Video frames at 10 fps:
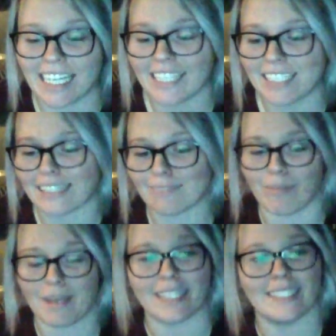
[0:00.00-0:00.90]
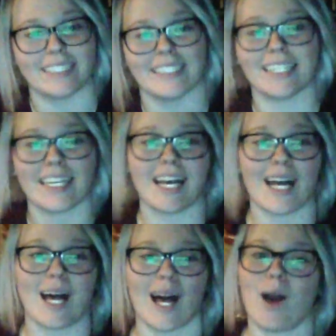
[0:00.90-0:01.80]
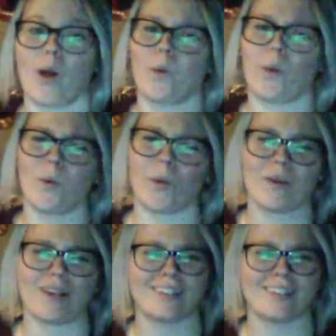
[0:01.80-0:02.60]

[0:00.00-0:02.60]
it's been, whew,